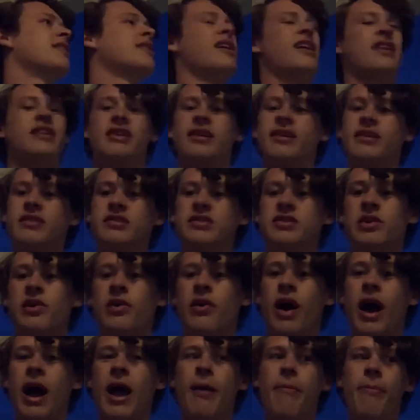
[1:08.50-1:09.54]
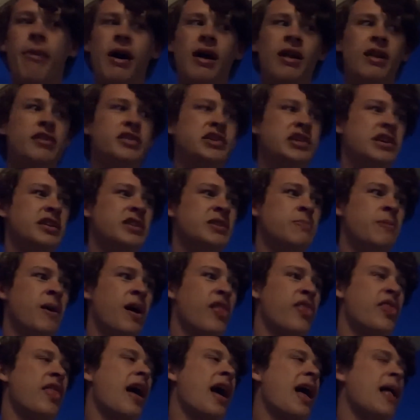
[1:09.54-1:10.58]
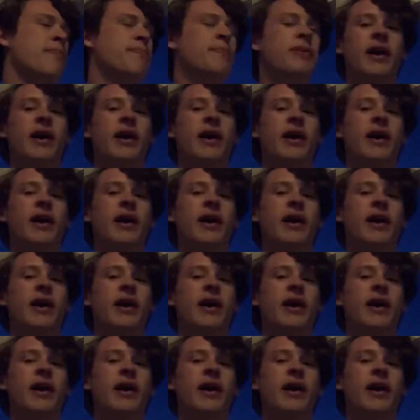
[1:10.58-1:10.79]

lighting, so I apologize about that,